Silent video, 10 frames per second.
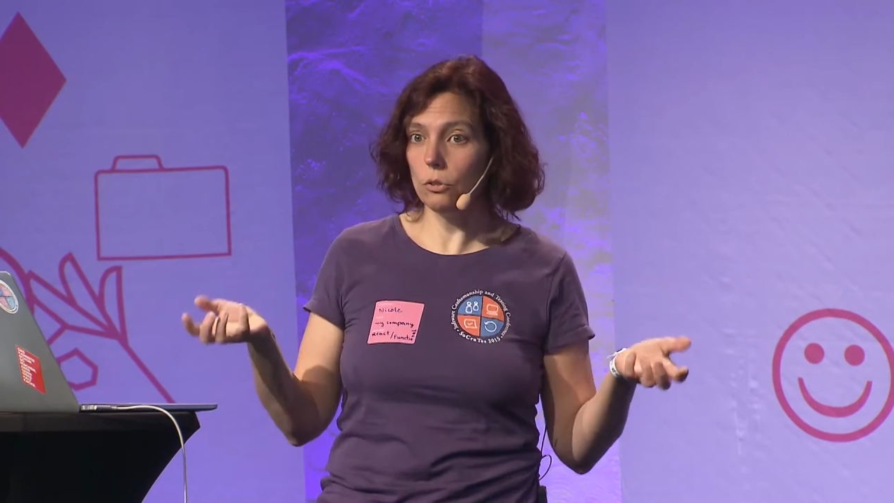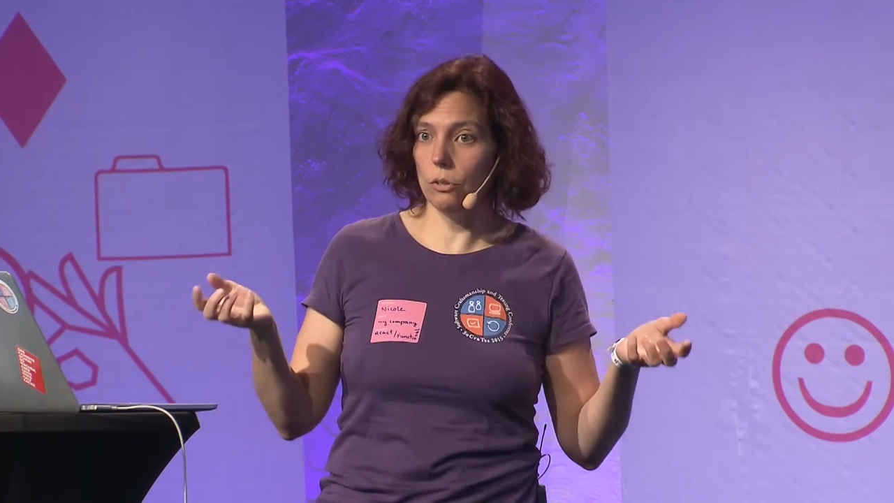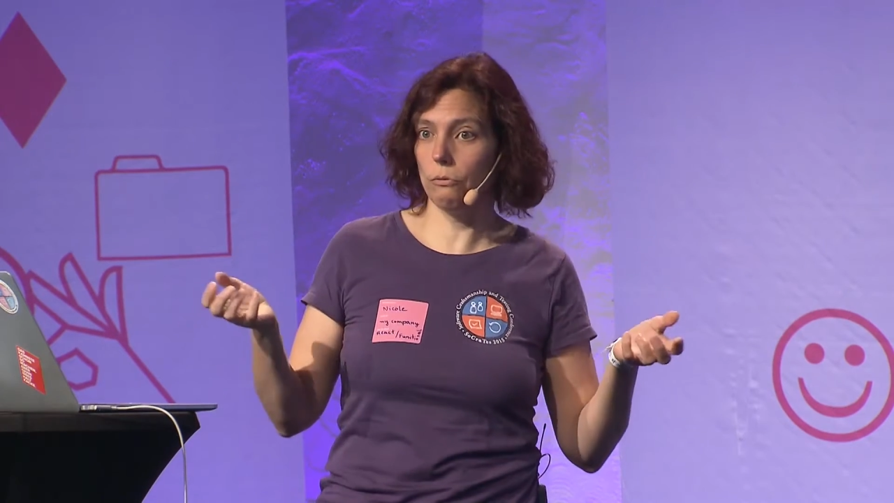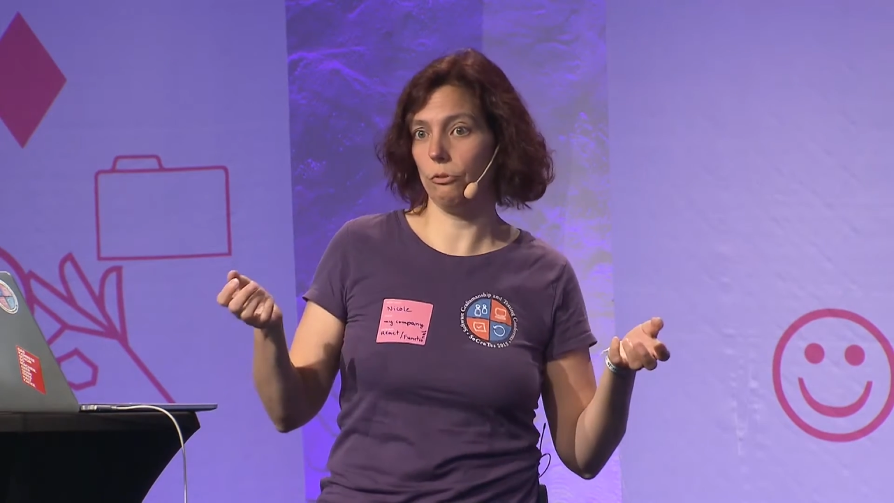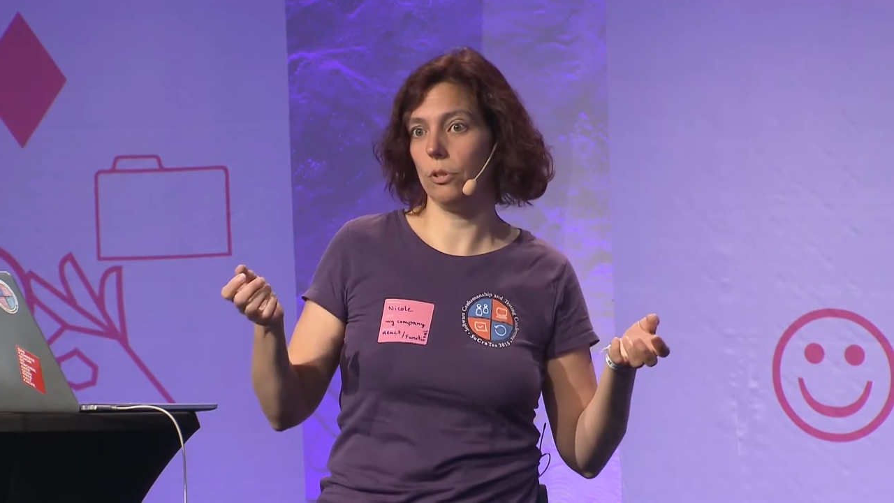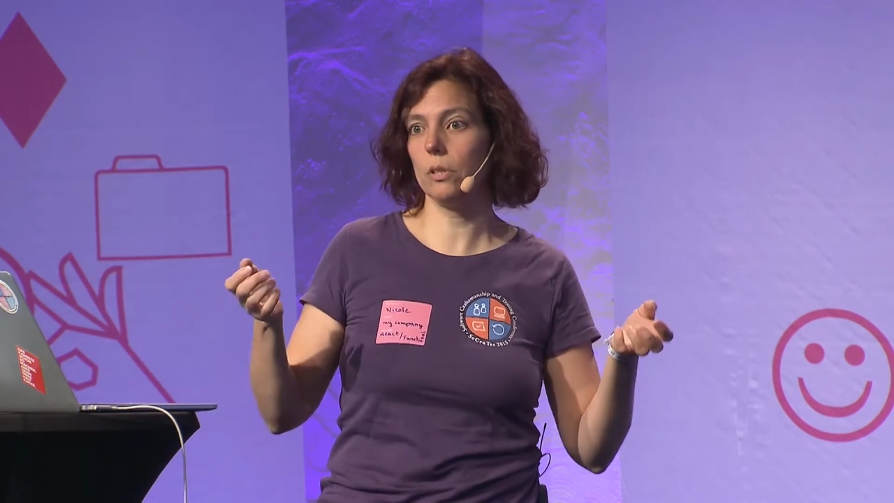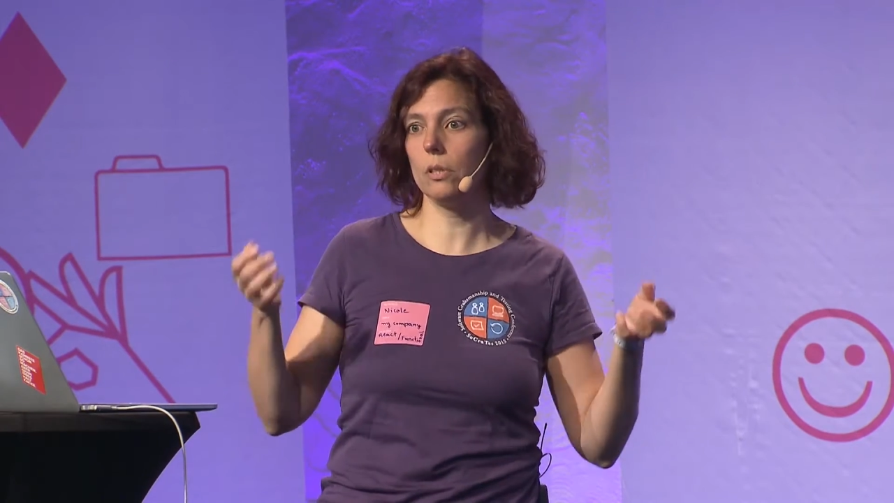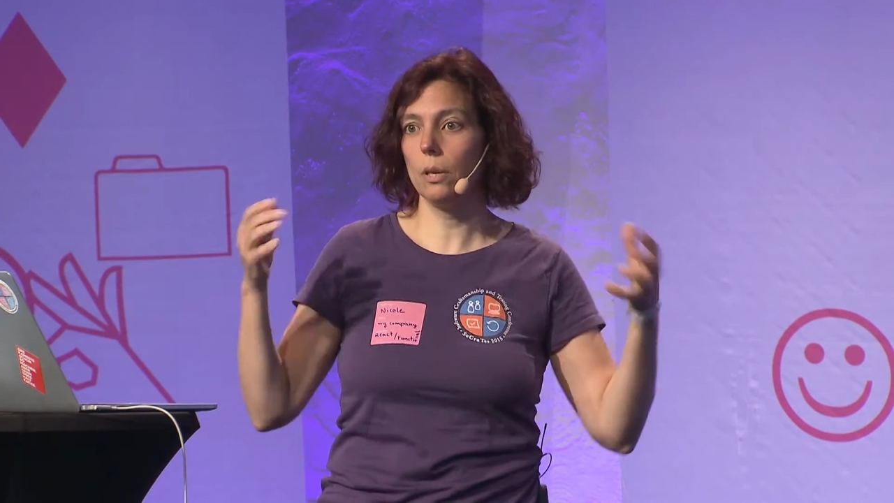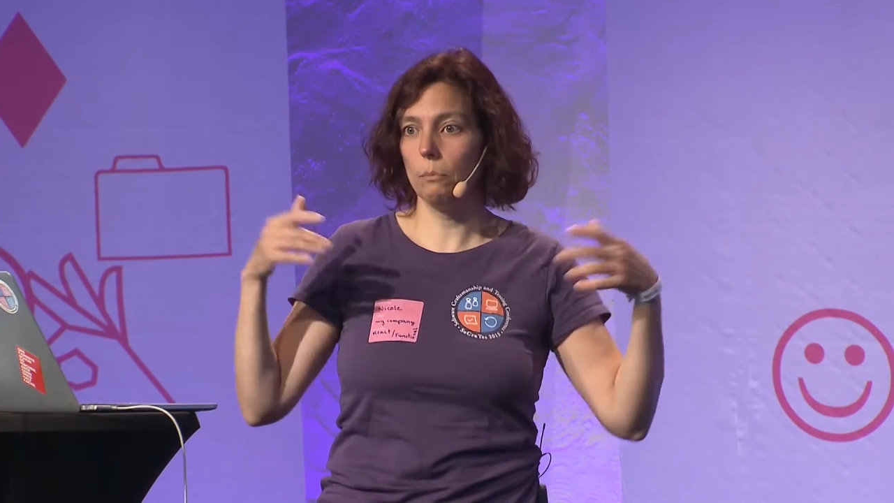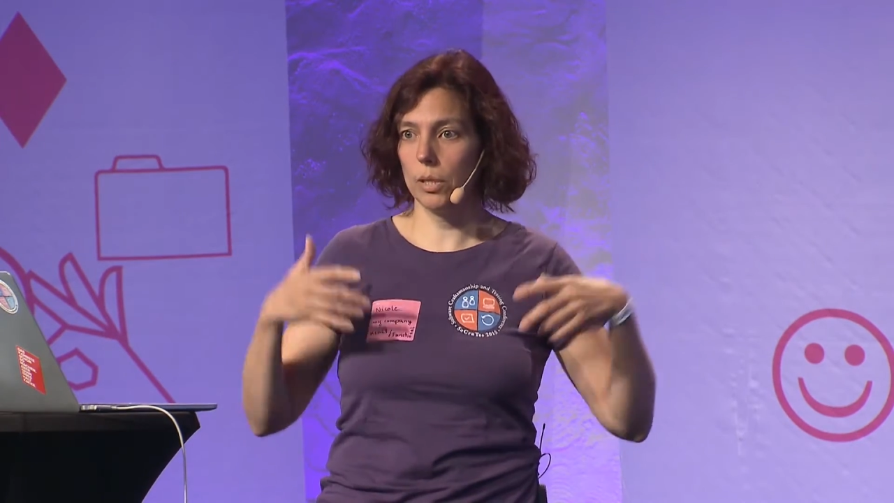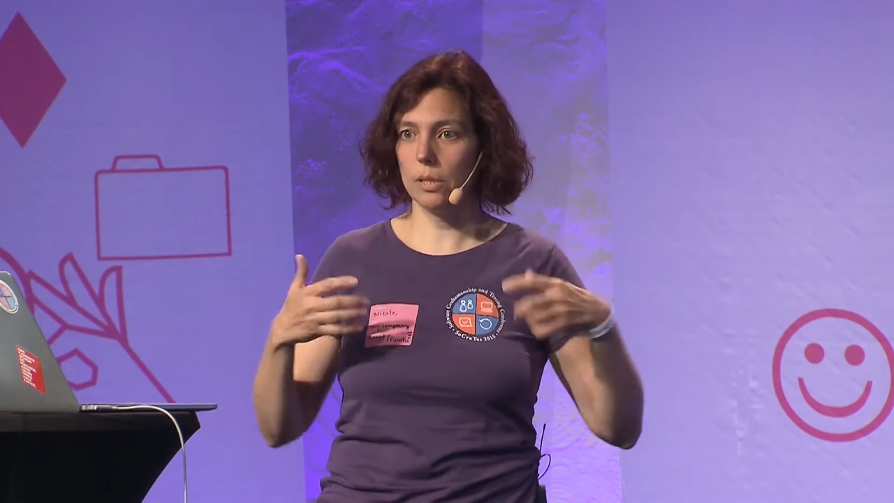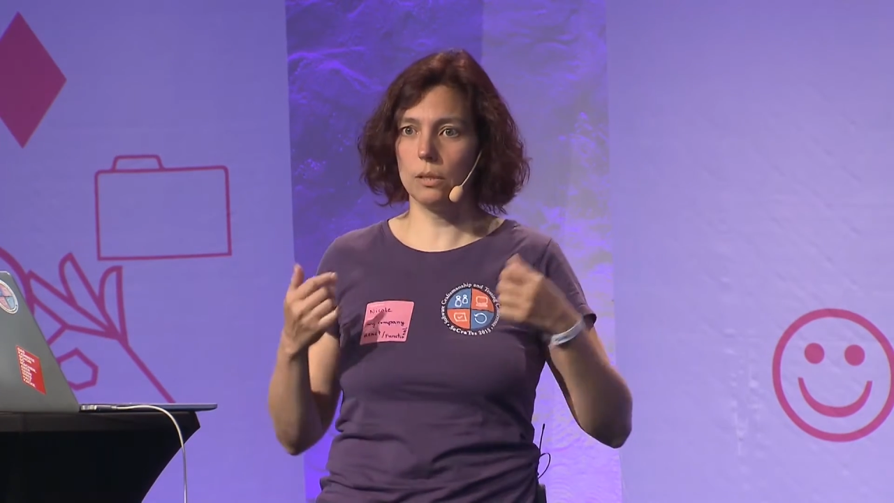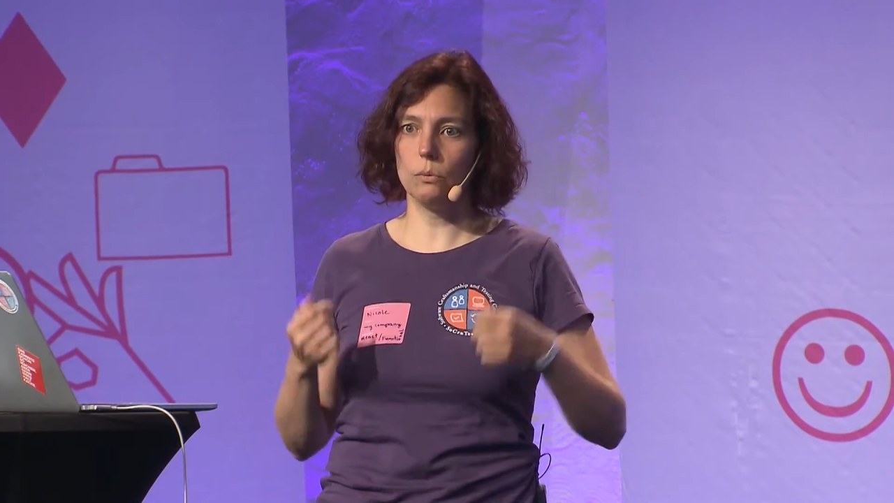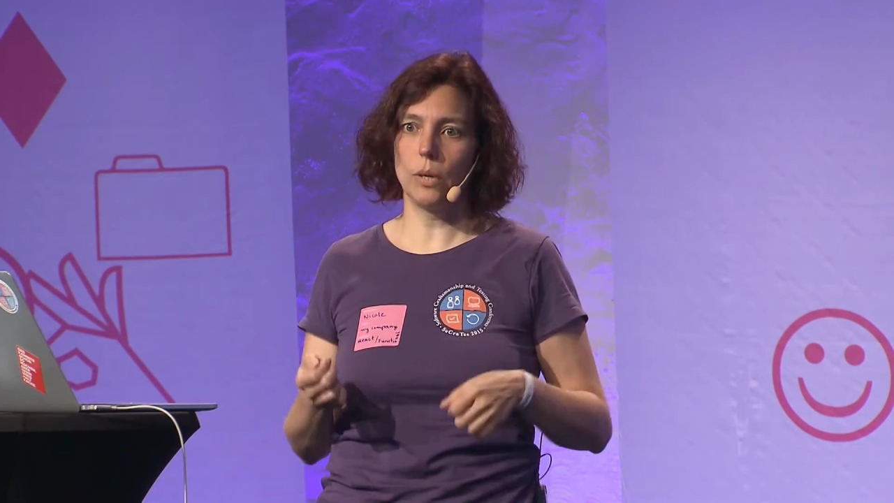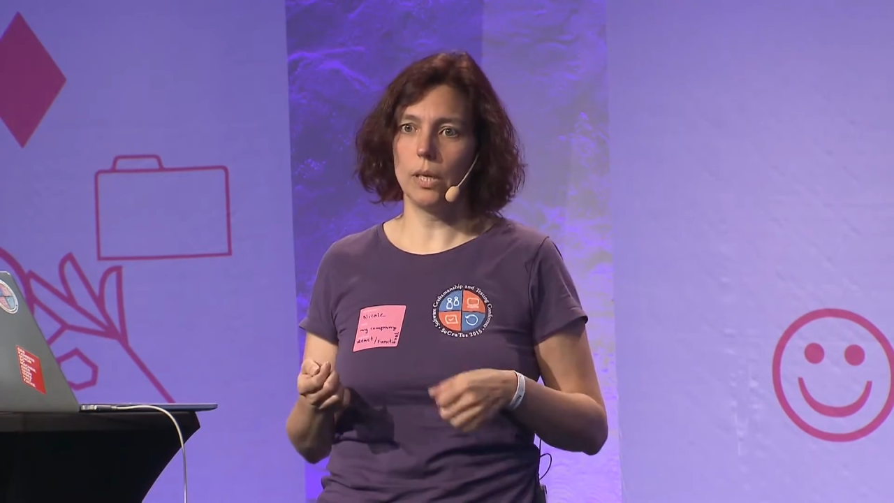difference
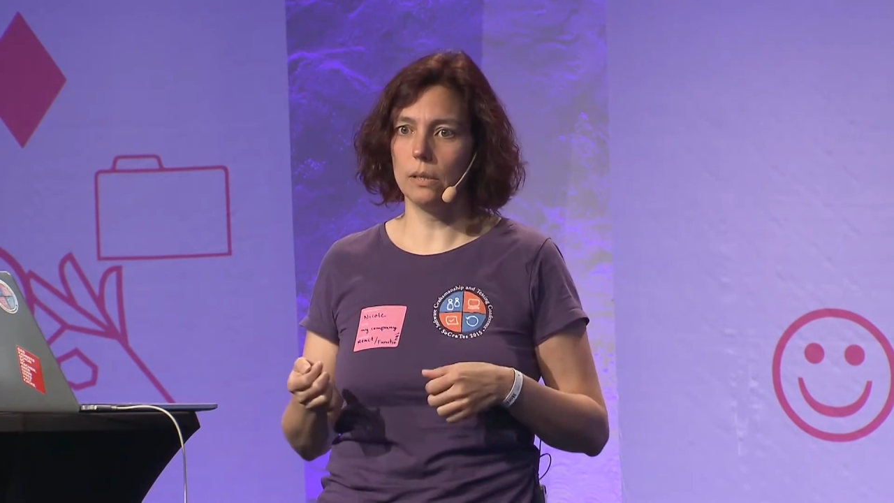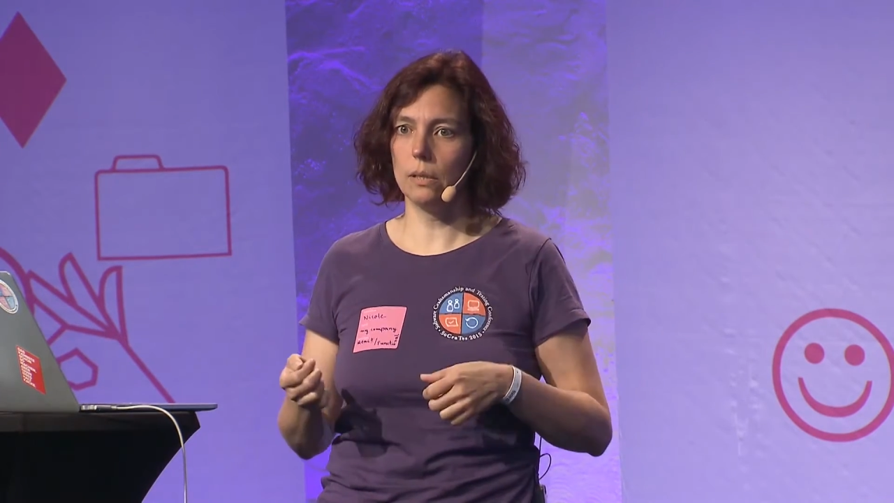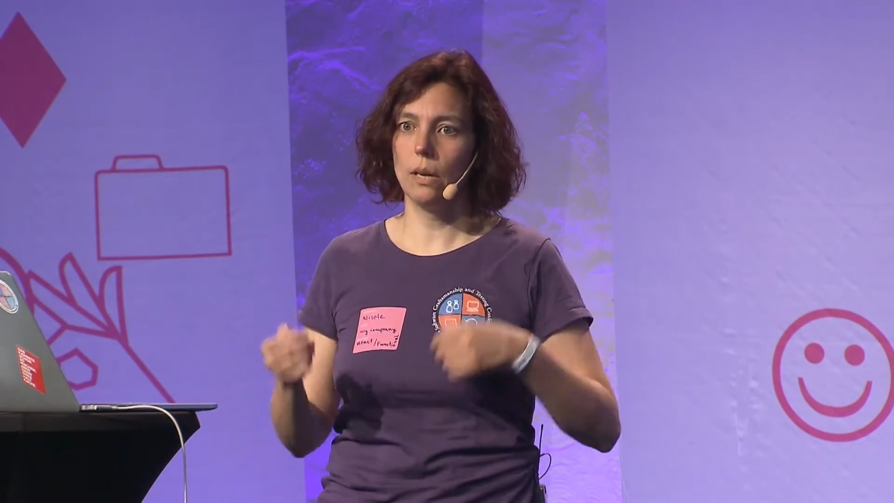business-wise,